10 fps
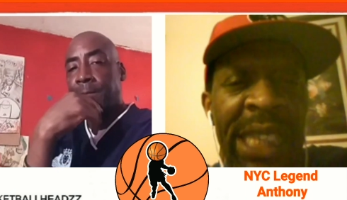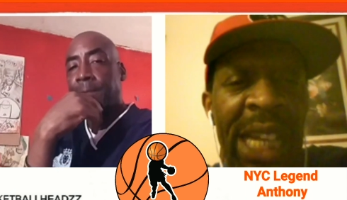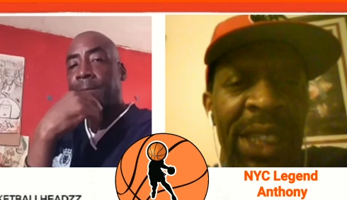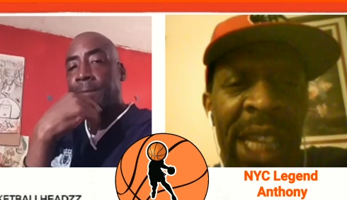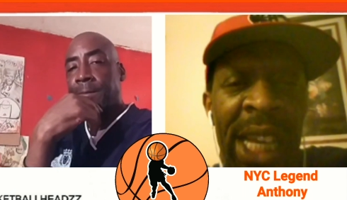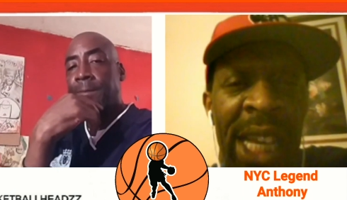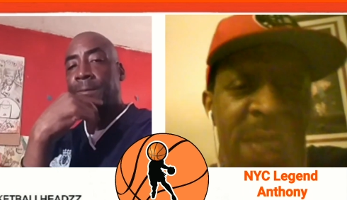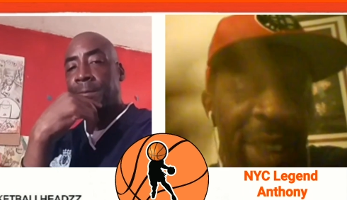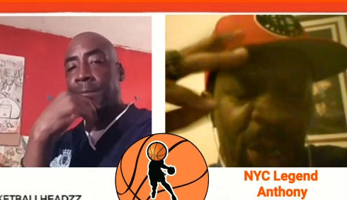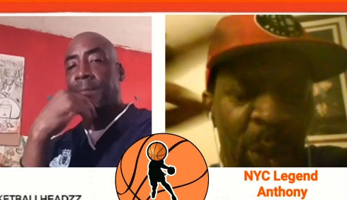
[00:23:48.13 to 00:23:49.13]
Speaker 1: out
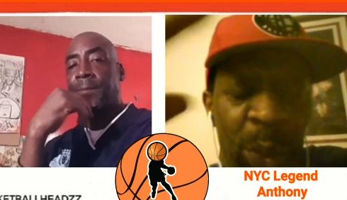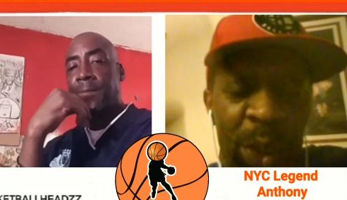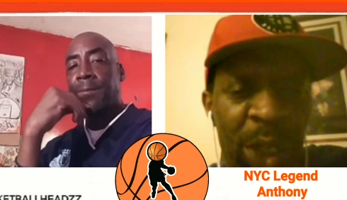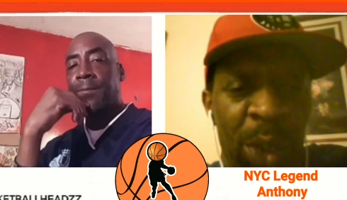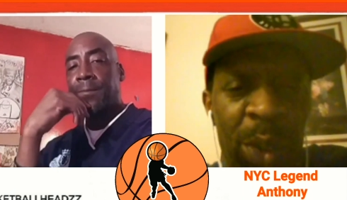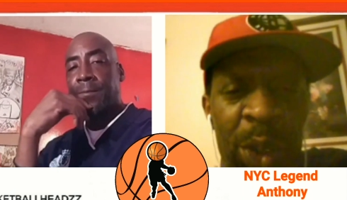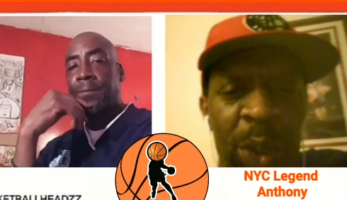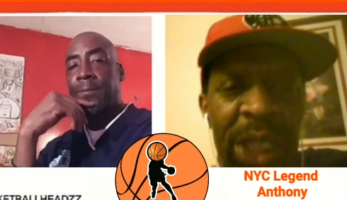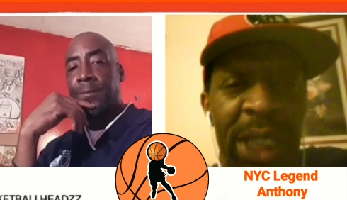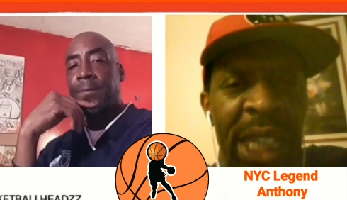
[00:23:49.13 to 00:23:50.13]
there. Salute to you
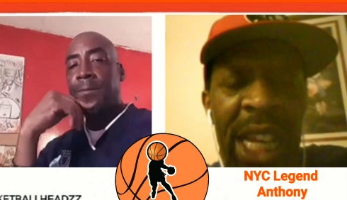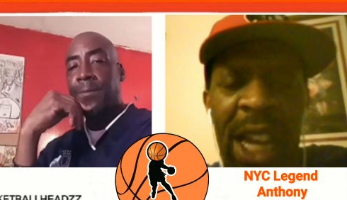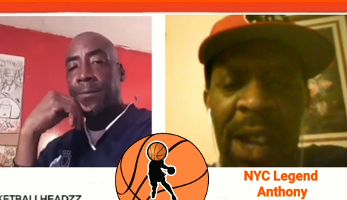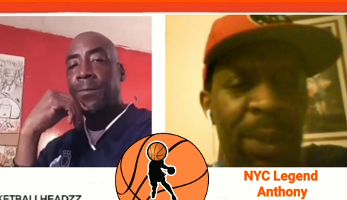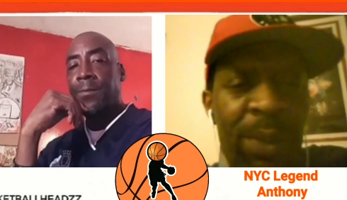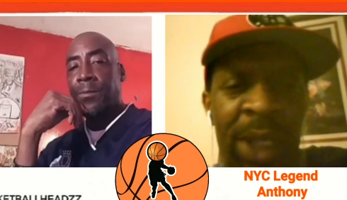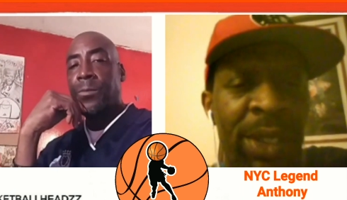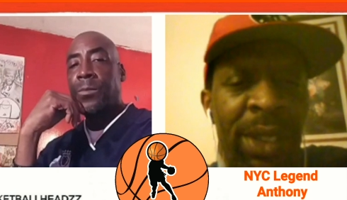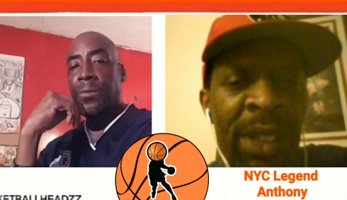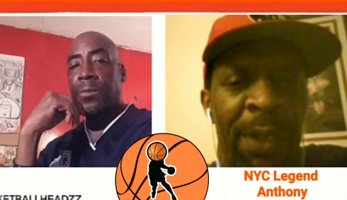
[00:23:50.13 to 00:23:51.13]
doing your thing. I,
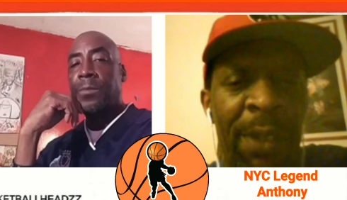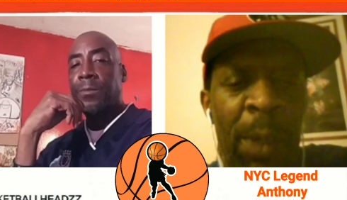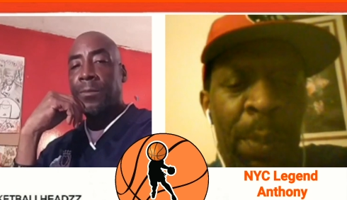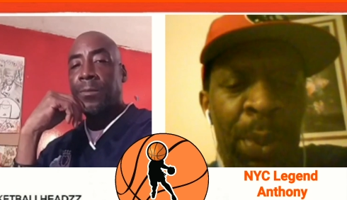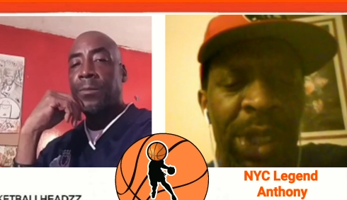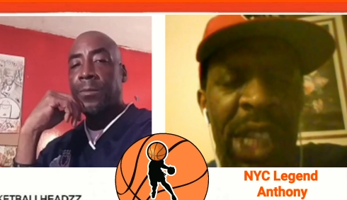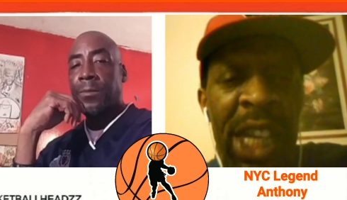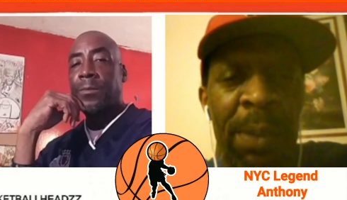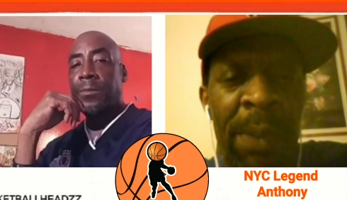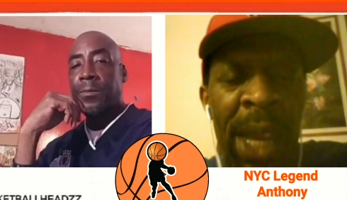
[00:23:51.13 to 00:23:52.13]
it's definitely
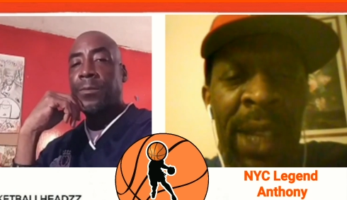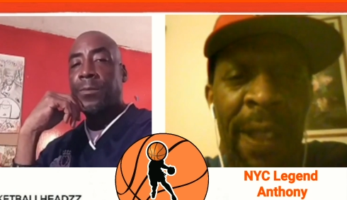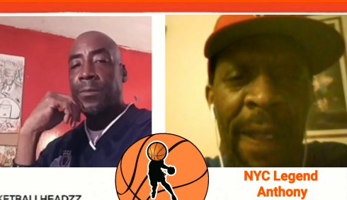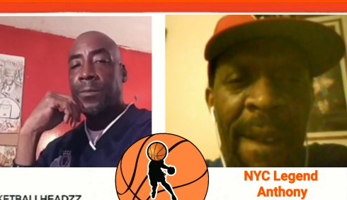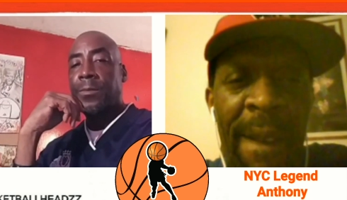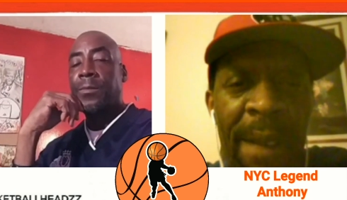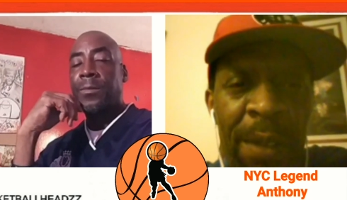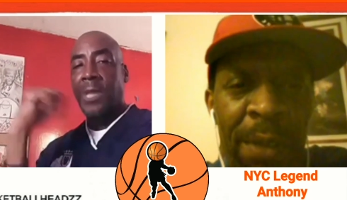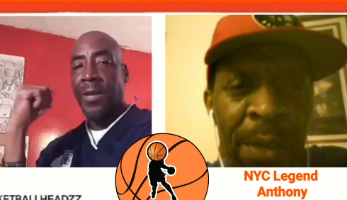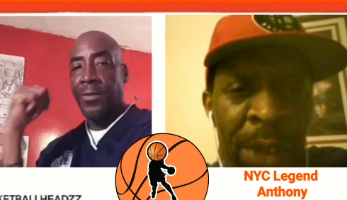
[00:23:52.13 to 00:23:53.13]
appreciated, man.
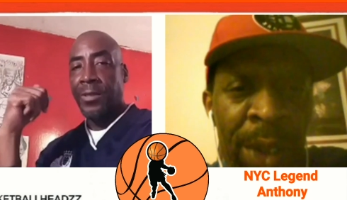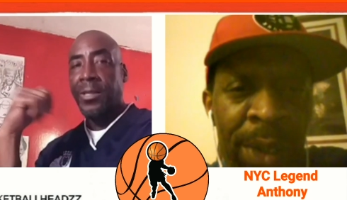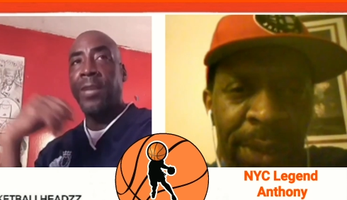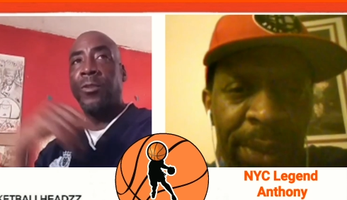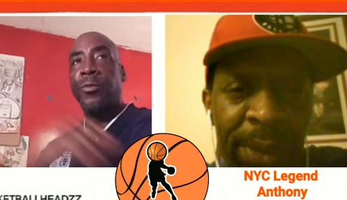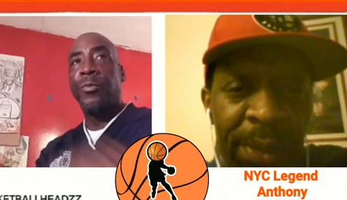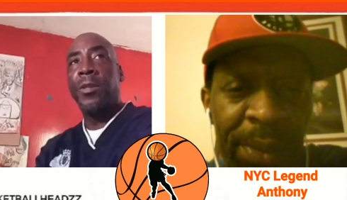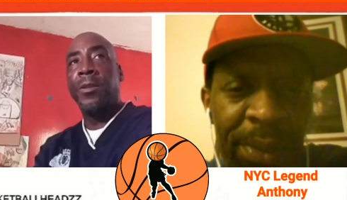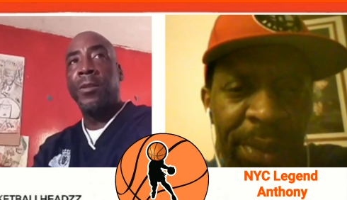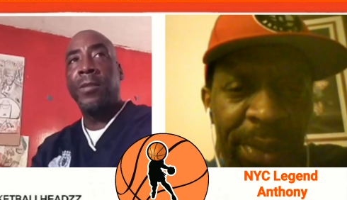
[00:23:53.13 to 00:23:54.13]
Speaker 2: Definitely. Yeah. Thank you,
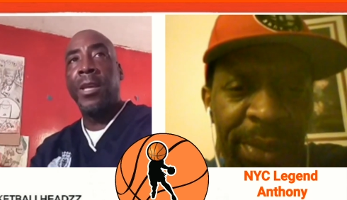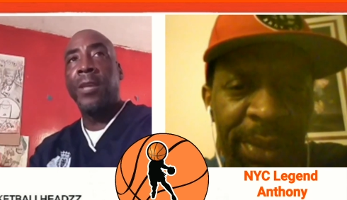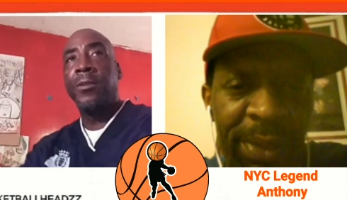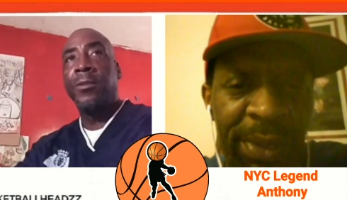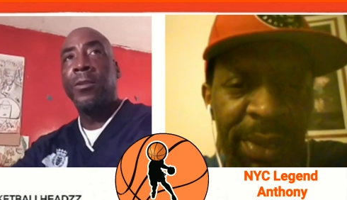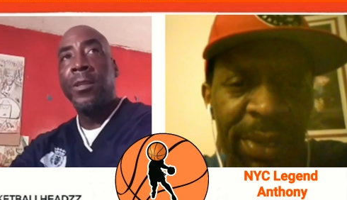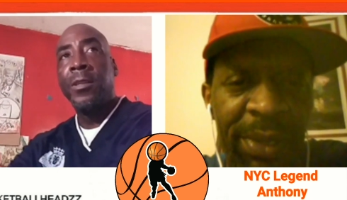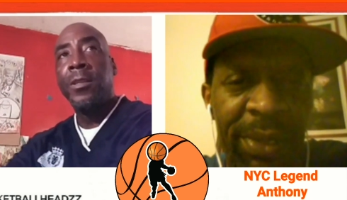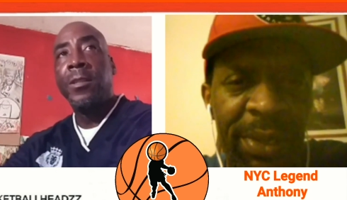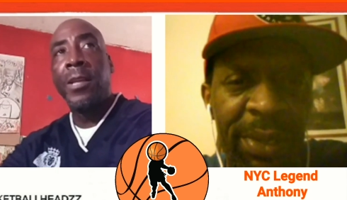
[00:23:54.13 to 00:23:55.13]
brother. Thank you.
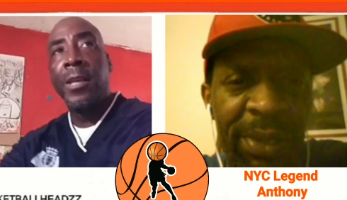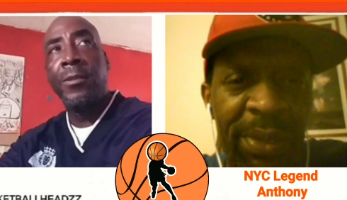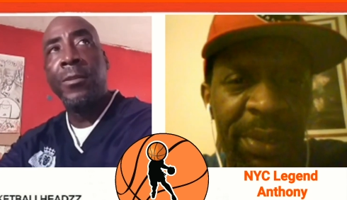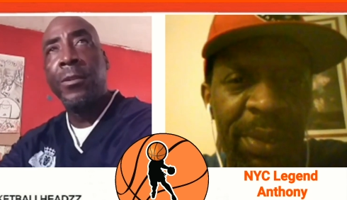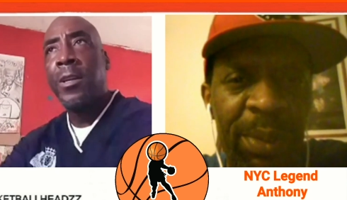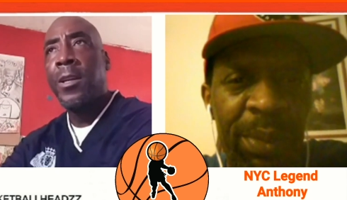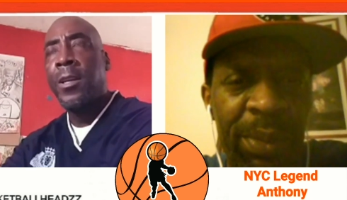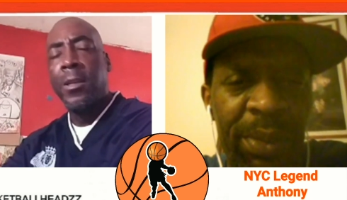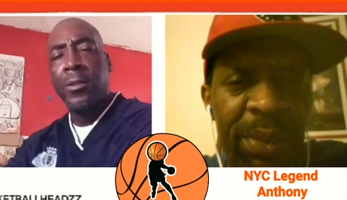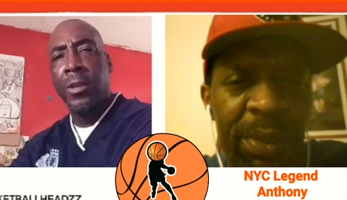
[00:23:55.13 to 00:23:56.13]
Thank you.
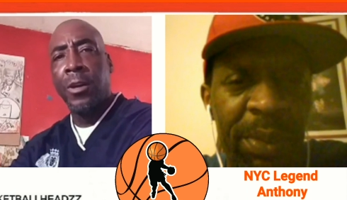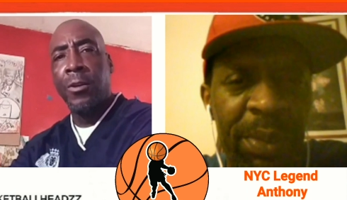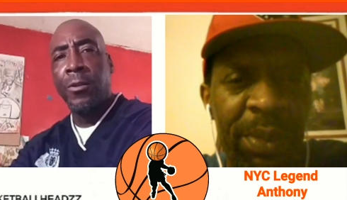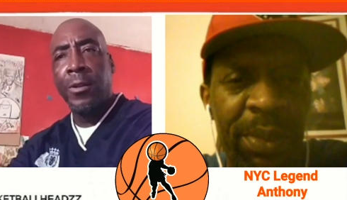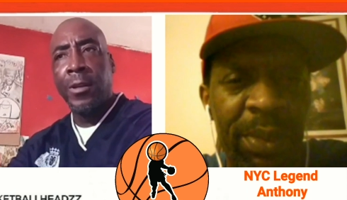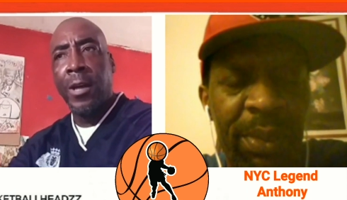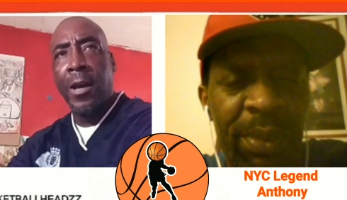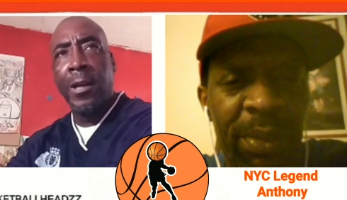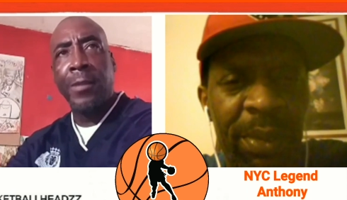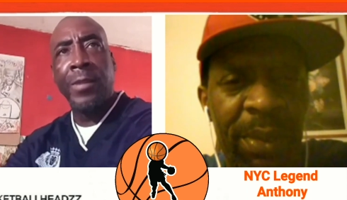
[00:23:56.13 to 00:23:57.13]
So
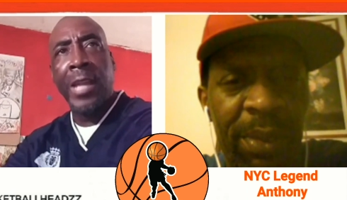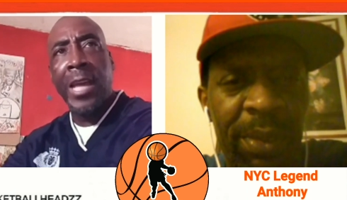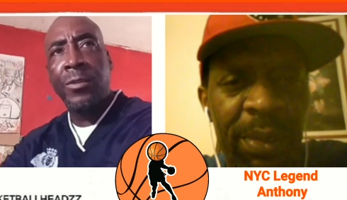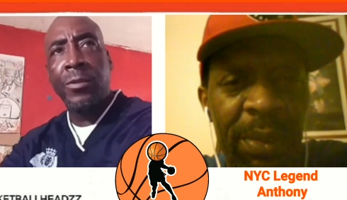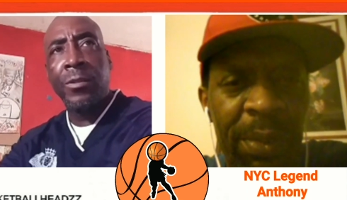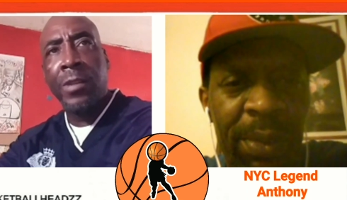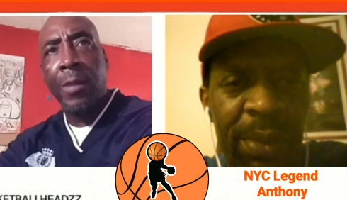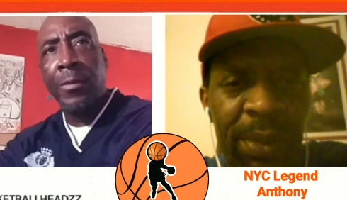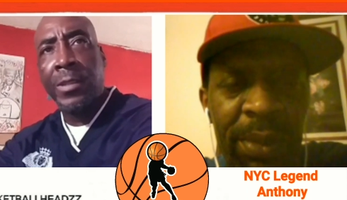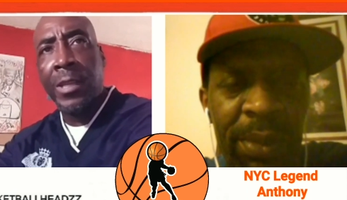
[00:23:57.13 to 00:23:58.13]
uh, last
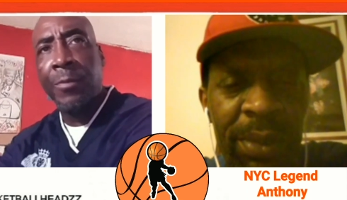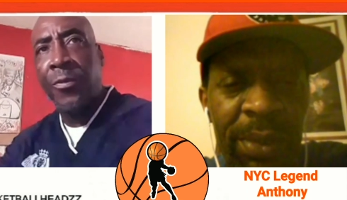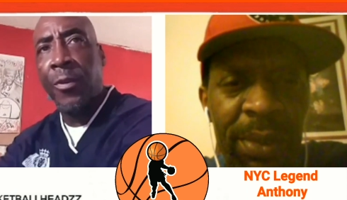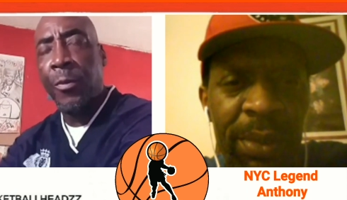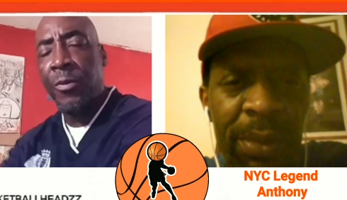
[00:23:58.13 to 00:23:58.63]
couple of things before we